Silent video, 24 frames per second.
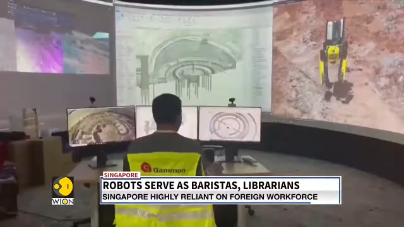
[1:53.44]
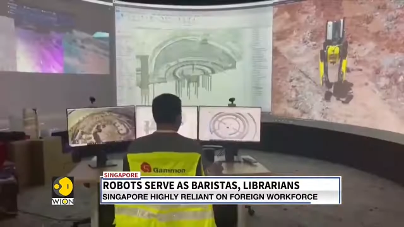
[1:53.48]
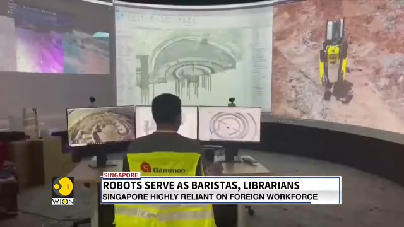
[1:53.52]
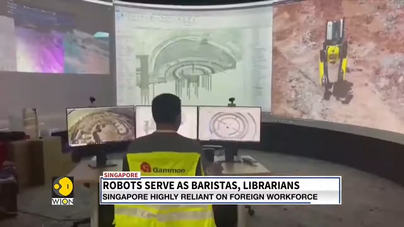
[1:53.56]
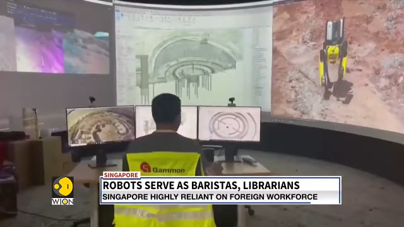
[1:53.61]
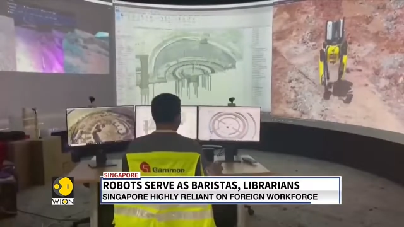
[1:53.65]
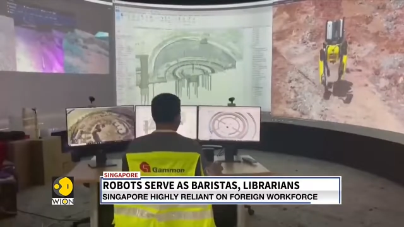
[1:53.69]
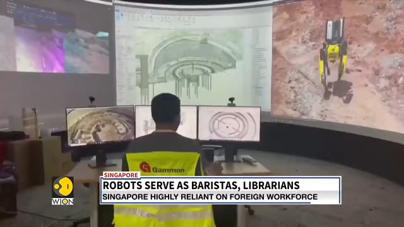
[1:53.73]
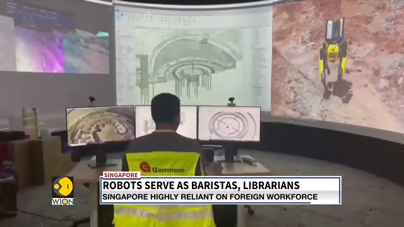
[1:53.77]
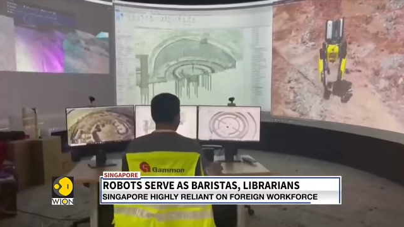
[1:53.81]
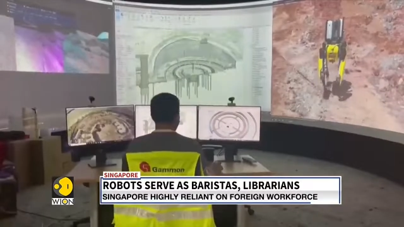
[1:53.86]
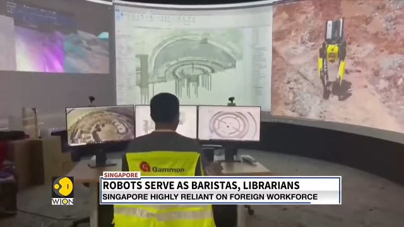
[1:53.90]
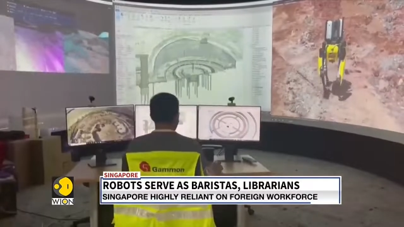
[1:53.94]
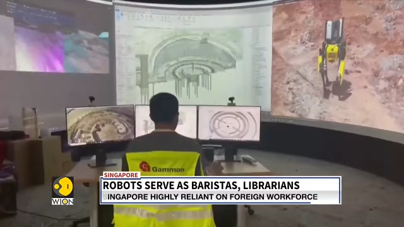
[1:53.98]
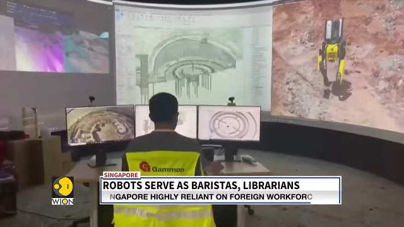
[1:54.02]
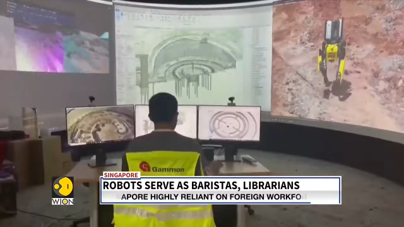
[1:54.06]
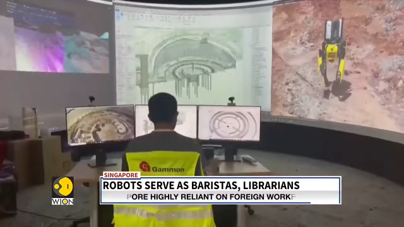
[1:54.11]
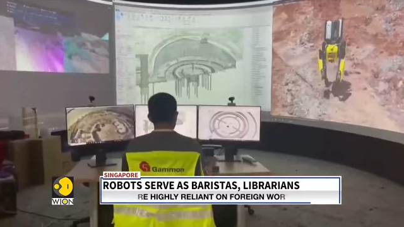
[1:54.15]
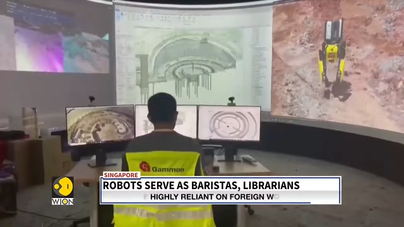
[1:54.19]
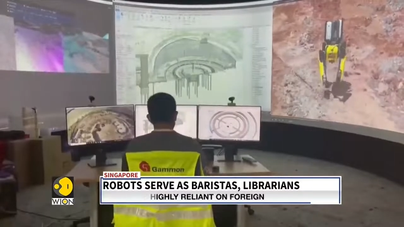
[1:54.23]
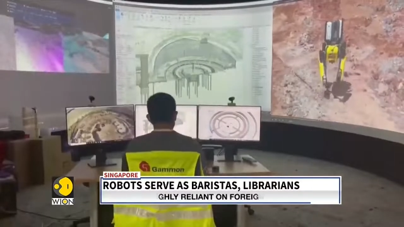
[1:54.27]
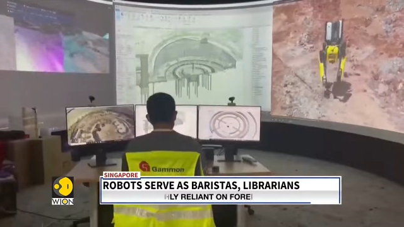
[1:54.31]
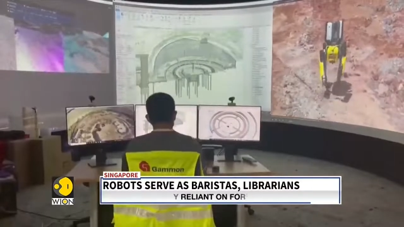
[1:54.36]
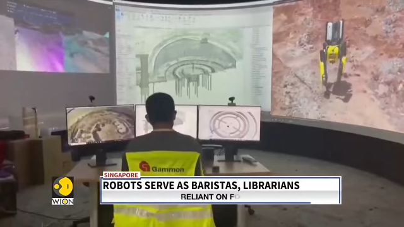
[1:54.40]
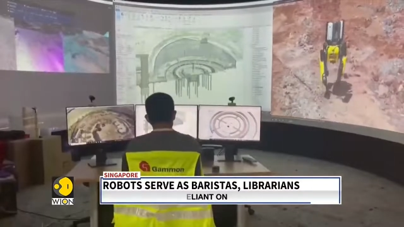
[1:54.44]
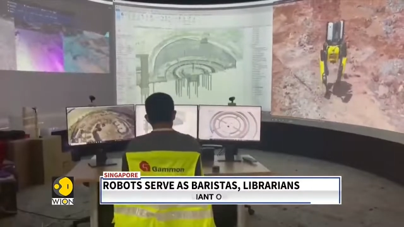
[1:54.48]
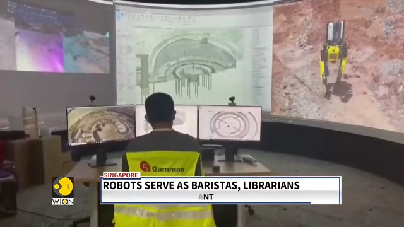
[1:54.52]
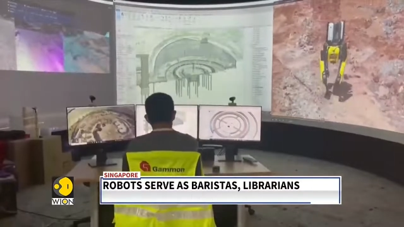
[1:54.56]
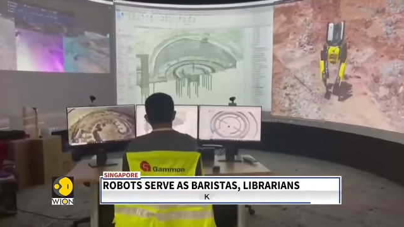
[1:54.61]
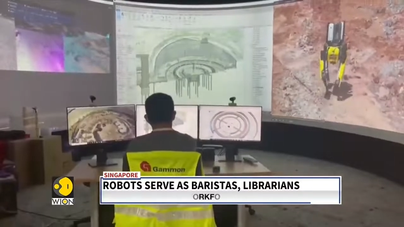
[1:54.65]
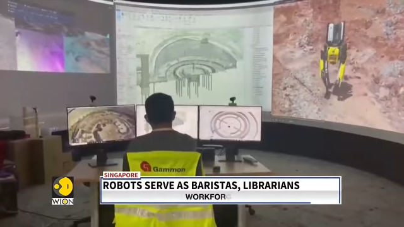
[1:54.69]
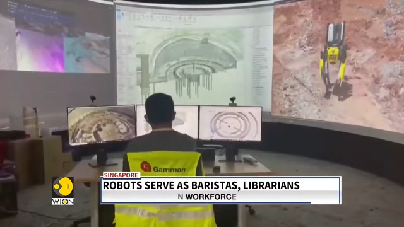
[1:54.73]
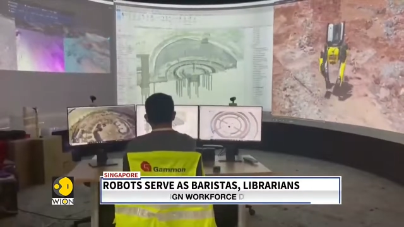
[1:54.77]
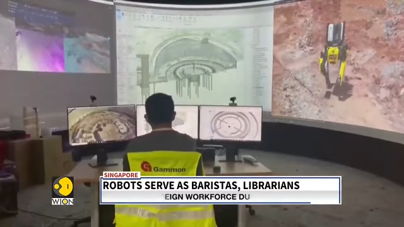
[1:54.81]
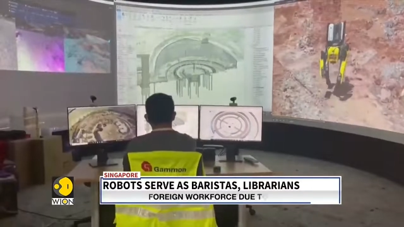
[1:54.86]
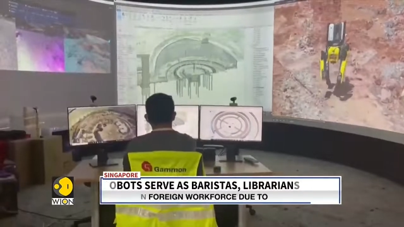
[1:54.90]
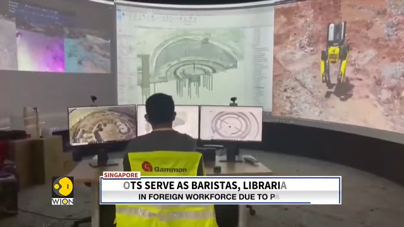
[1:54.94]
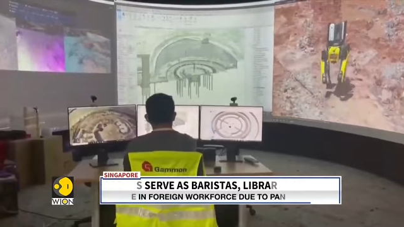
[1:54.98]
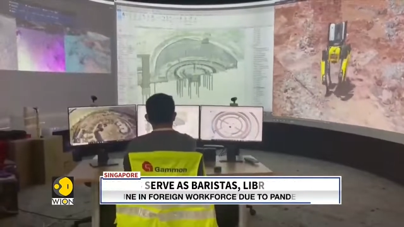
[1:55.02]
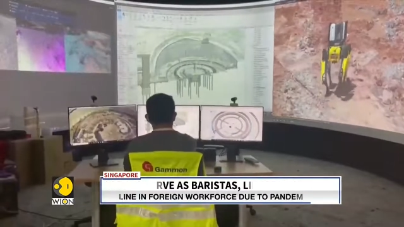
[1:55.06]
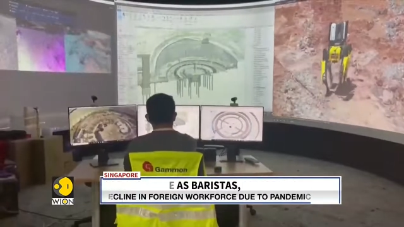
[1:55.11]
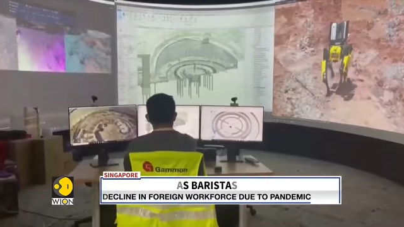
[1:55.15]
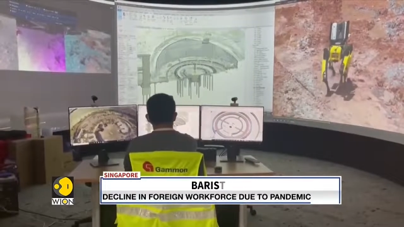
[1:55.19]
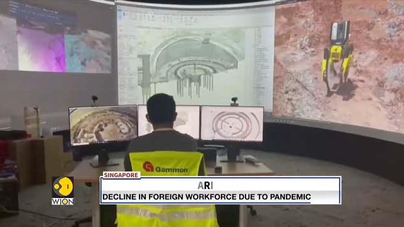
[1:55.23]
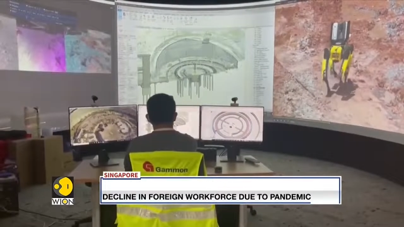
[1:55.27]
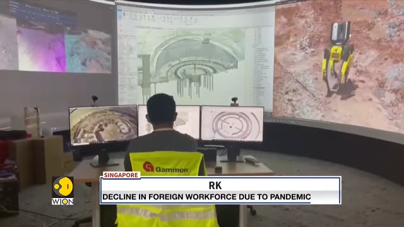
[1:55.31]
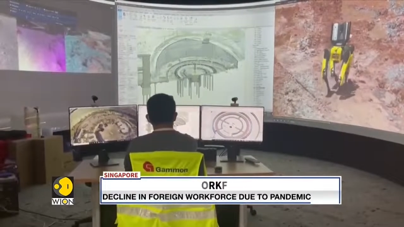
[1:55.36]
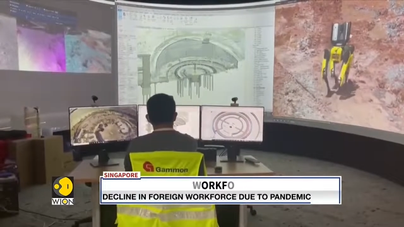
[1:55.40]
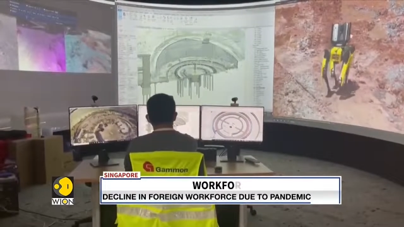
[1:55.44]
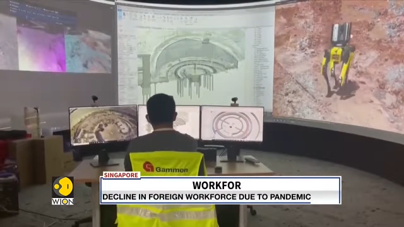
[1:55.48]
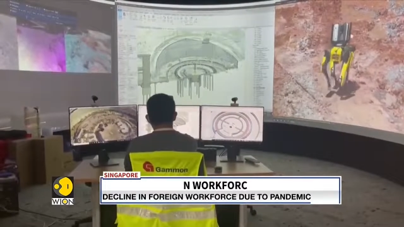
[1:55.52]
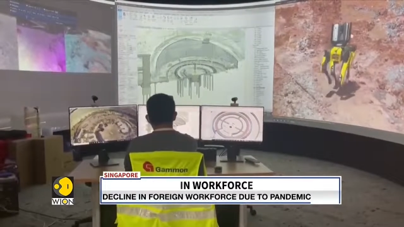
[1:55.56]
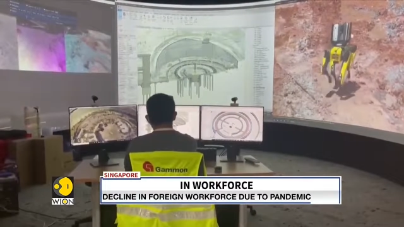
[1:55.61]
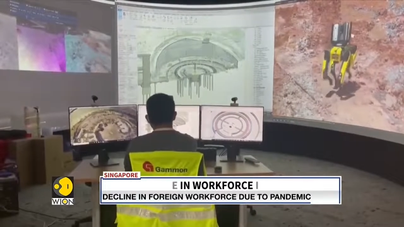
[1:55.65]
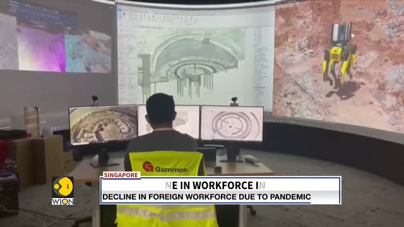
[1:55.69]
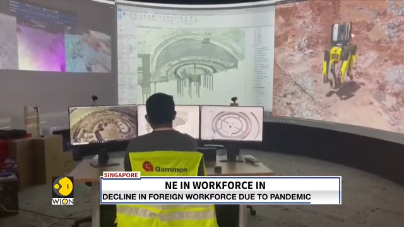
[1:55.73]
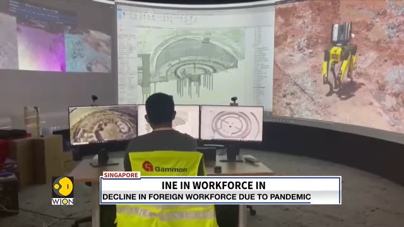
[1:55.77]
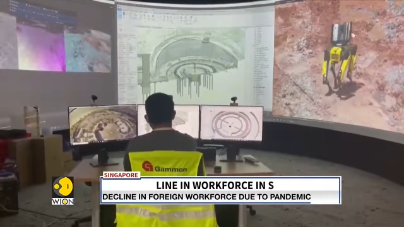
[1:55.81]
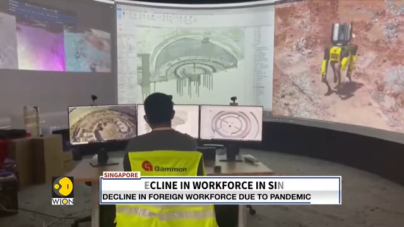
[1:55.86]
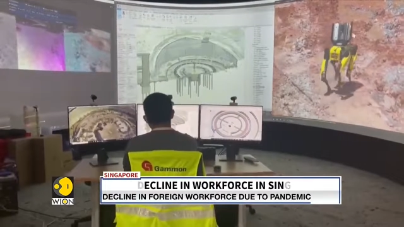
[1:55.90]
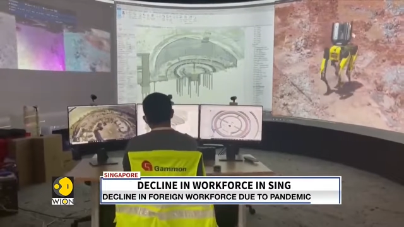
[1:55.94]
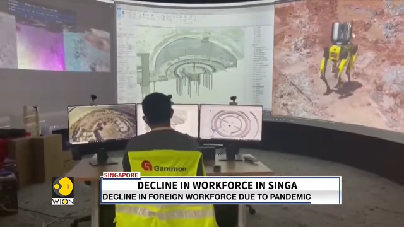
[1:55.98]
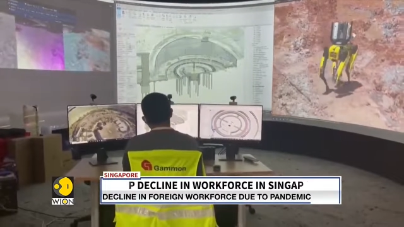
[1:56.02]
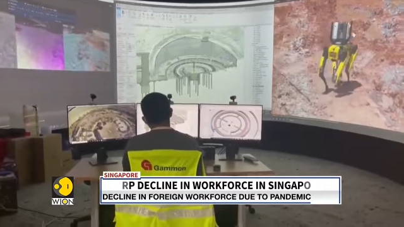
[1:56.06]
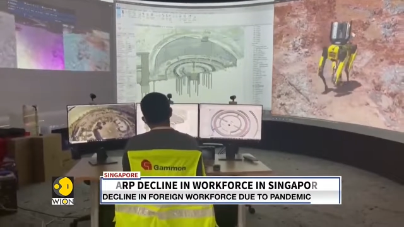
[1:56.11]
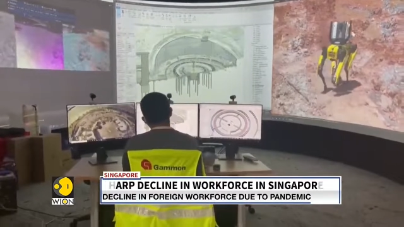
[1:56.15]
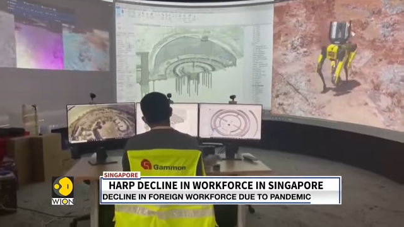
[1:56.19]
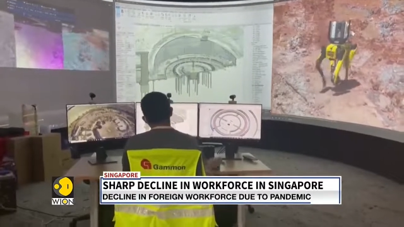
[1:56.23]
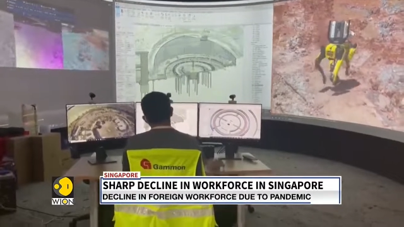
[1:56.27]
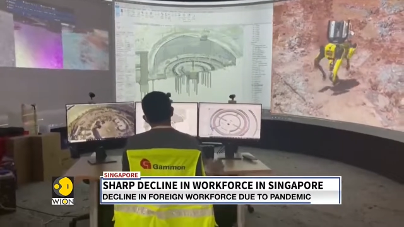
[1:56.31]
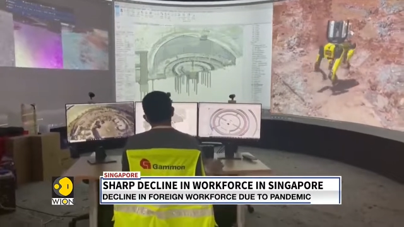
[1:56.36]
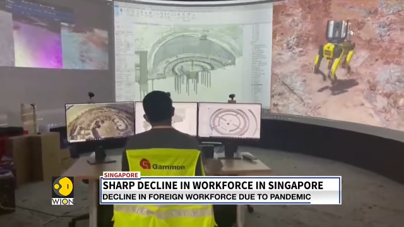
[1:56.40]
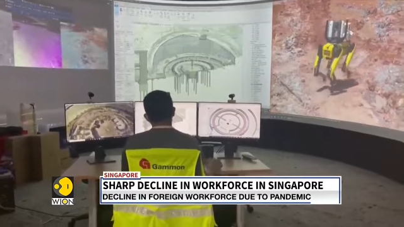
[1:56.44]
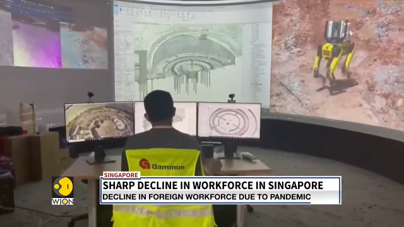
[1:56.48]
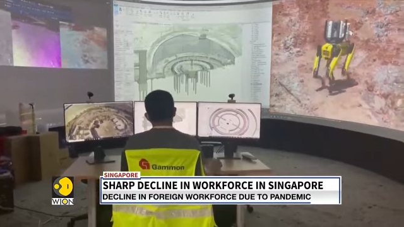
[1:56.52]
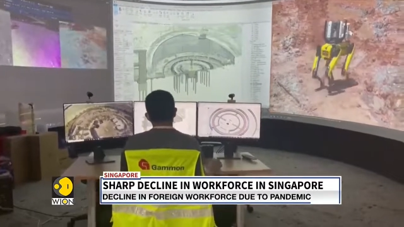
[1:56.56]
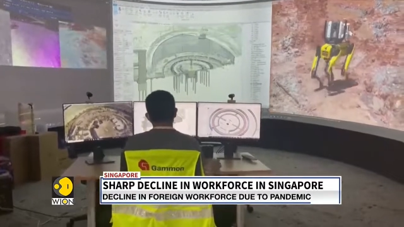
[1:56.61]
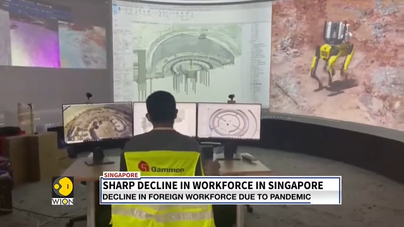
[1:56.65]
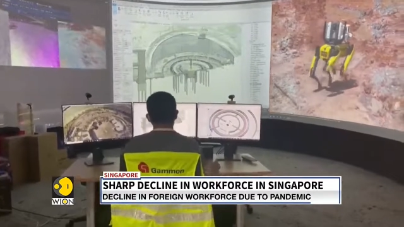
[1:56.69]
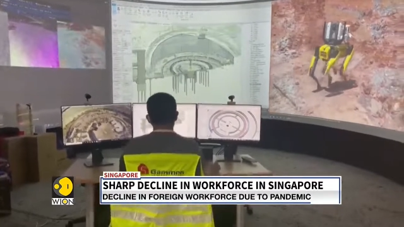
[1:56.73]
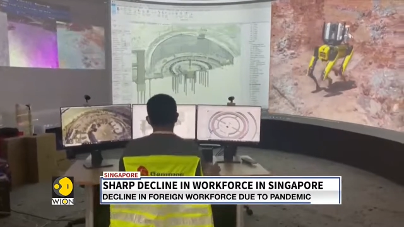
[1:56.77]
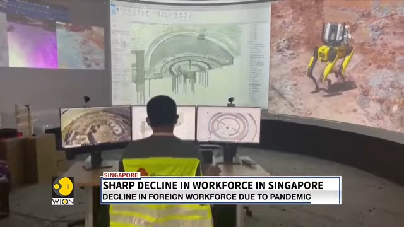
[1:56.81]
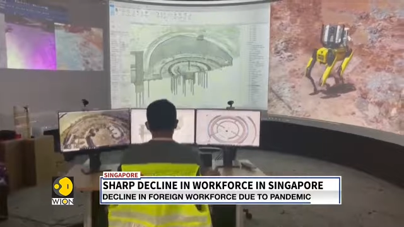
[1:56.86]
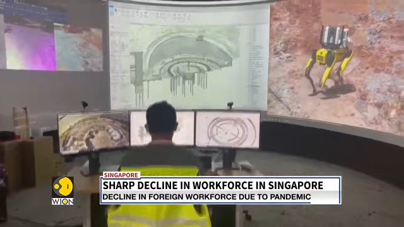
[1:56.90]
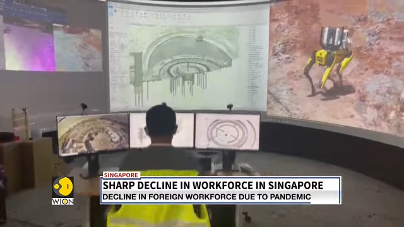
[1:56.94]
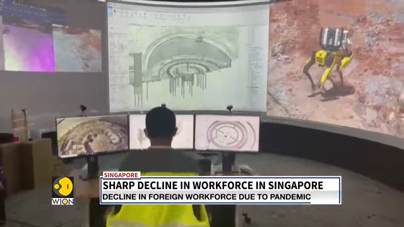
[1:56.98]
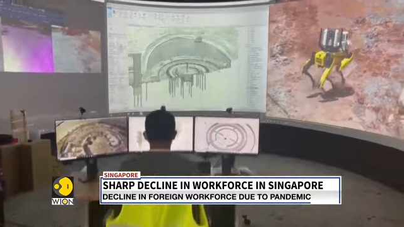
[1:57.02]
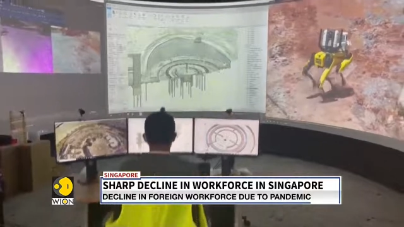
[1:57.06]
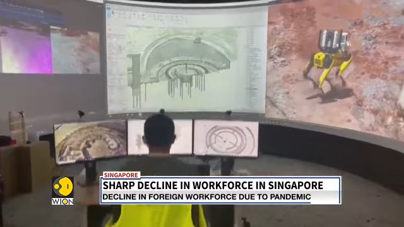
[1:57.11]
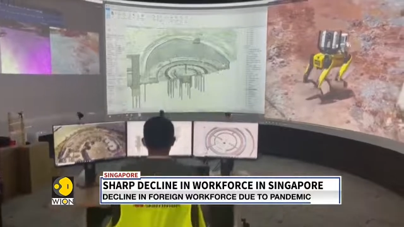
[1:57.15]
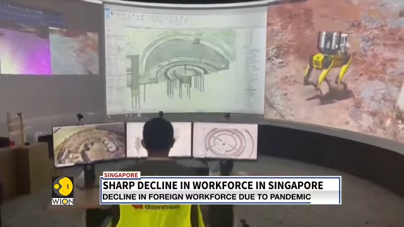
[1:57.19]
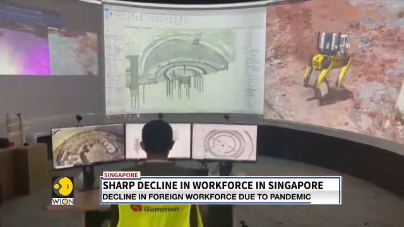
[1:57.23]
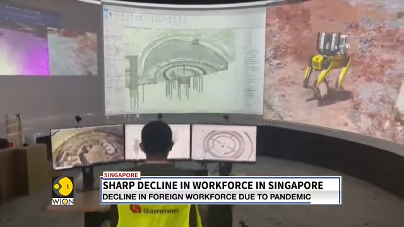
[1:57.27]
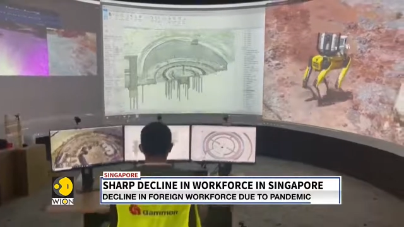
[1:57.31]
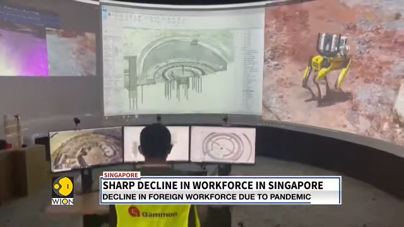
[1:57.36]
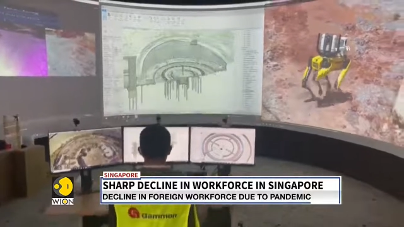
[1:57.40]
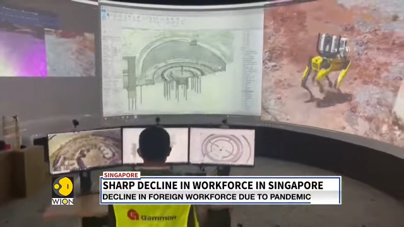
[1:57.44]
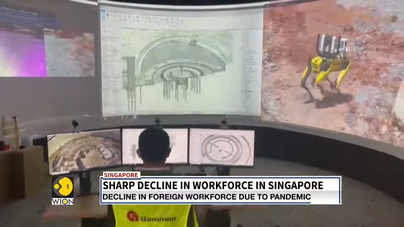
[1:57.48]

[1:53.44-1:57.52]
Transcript: Nobody's mouth can be seen.